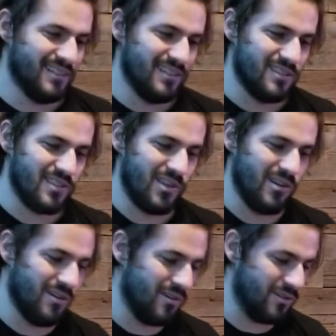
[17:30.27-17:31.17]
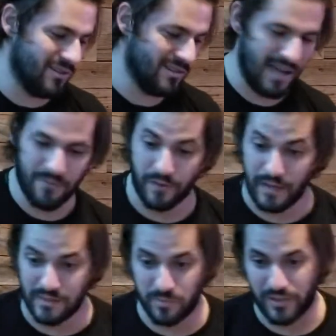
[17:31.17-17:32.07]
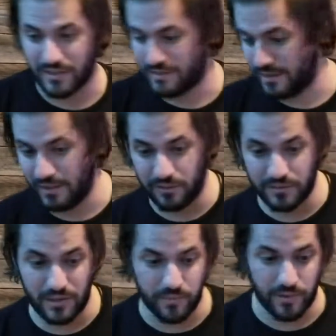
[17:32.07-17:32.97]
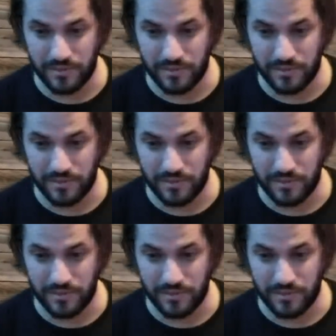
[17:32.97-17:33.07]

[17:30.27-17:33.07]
So I forgot to bring, Danielle was going to bring me